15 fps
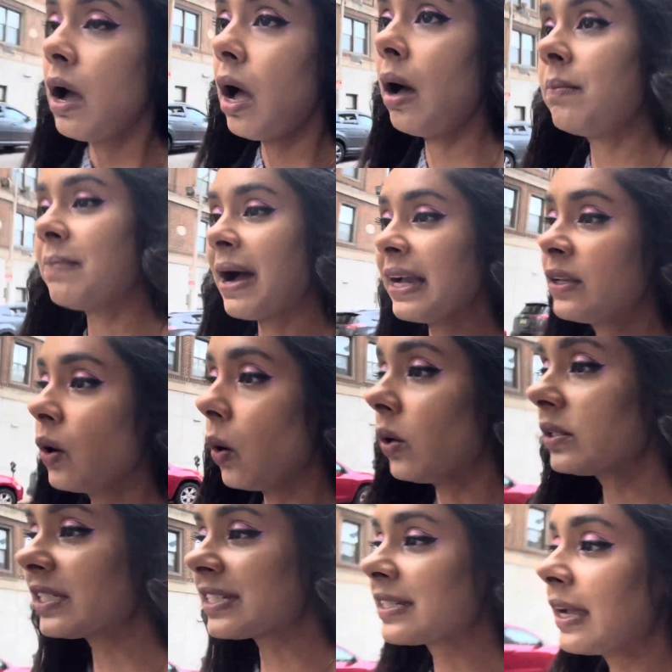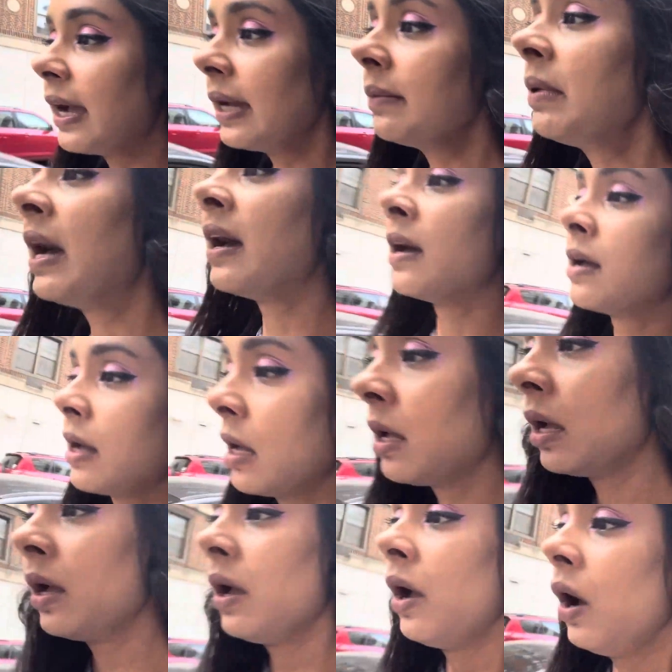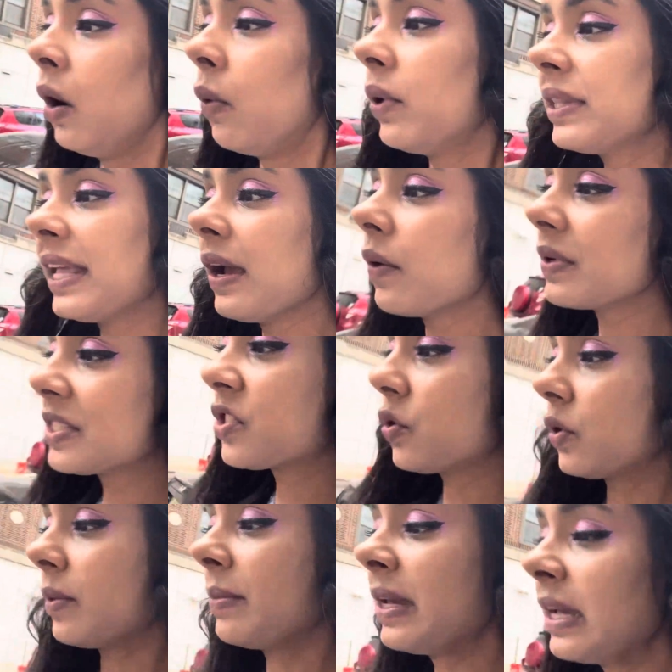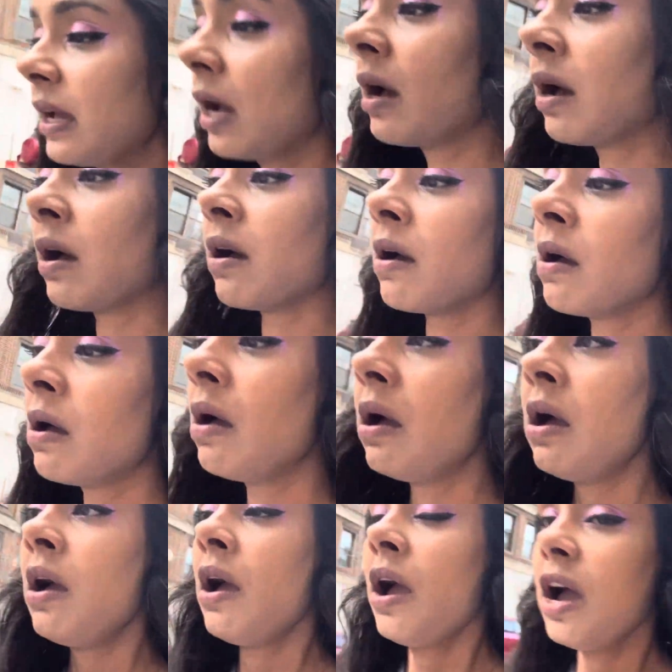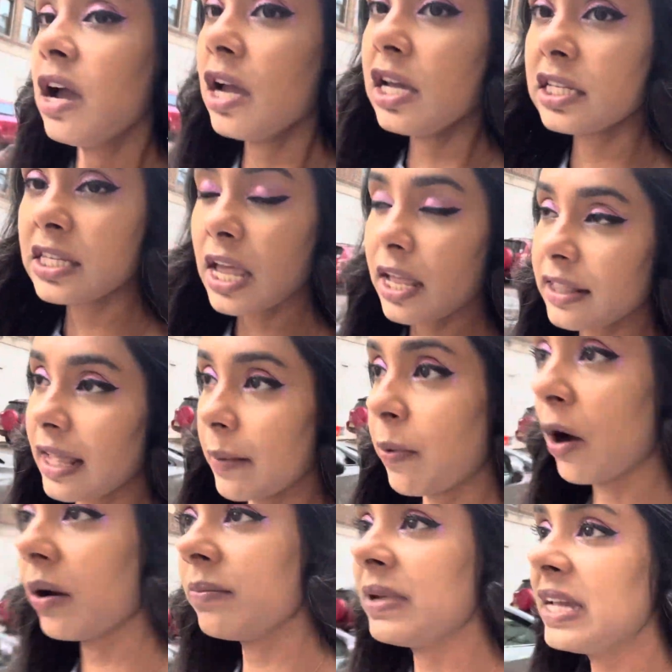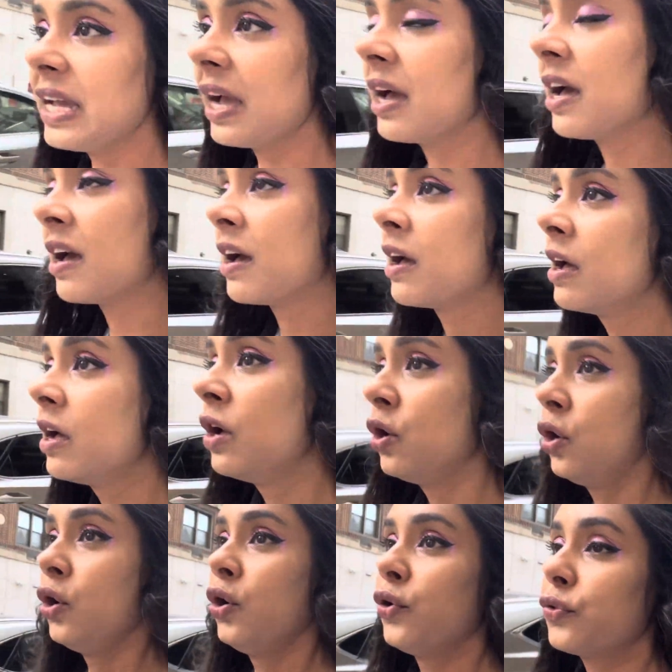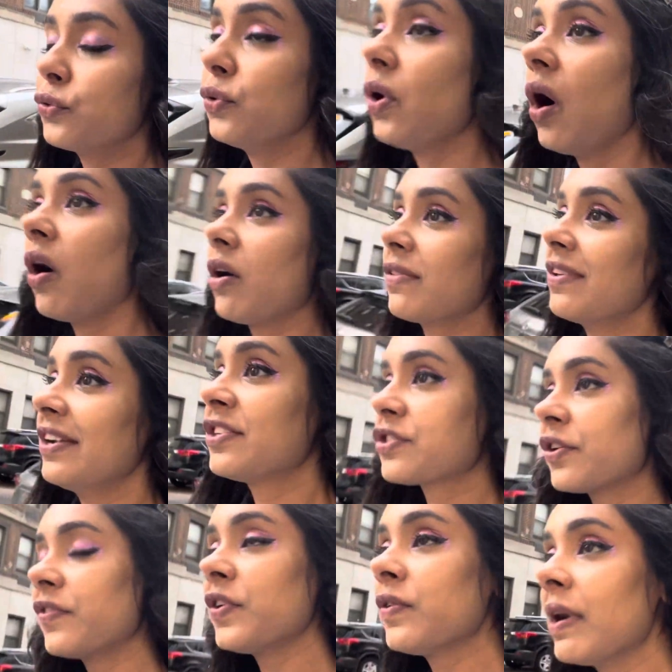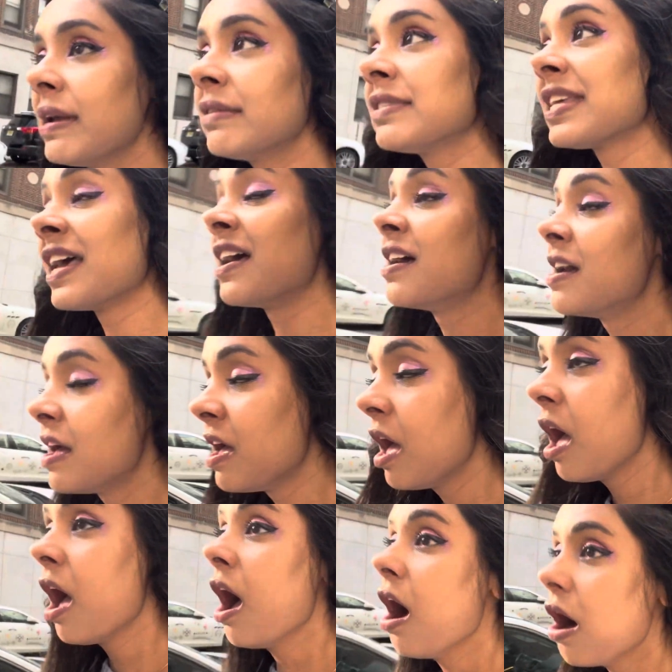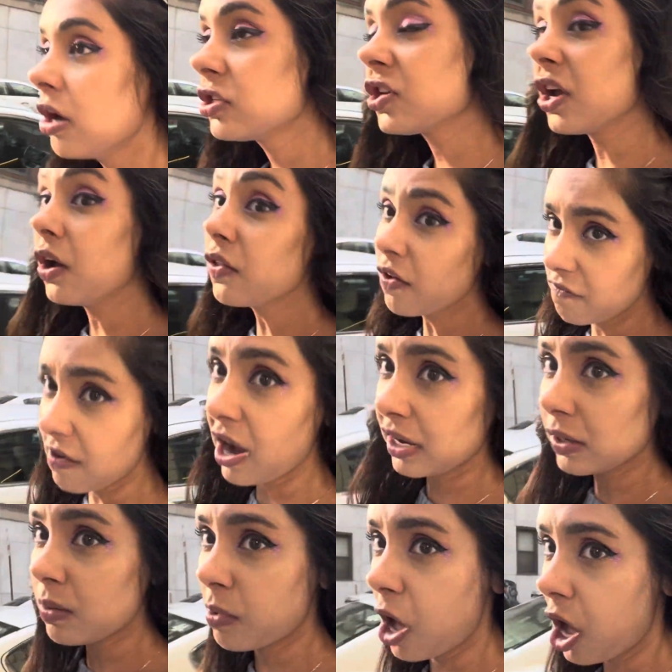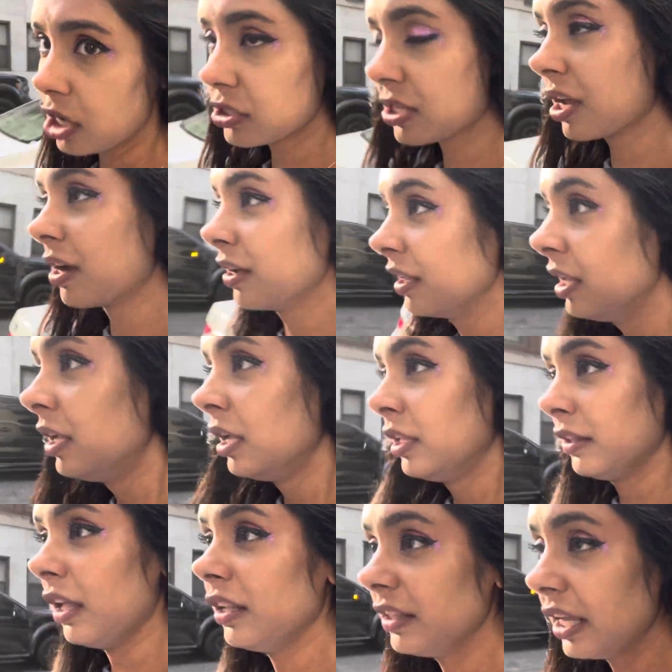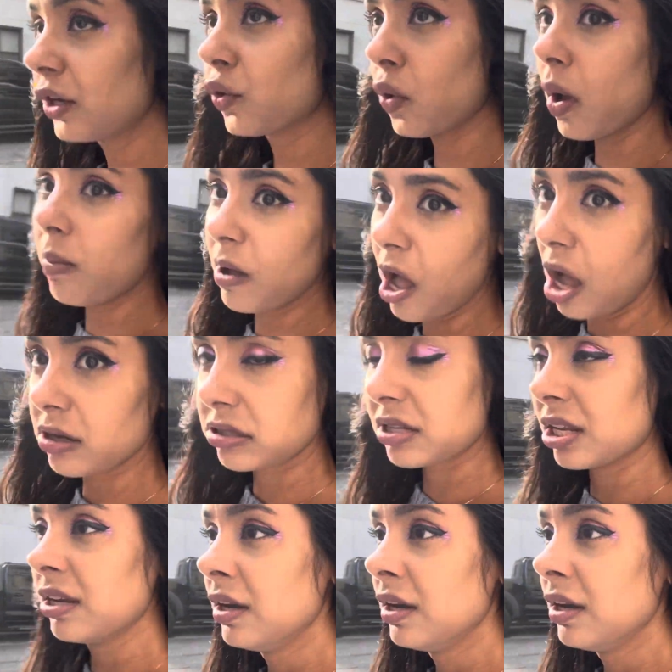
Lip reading: My goal this time, what they always do to me is that they put me through all the interview rounds until the final boss, the literal boss,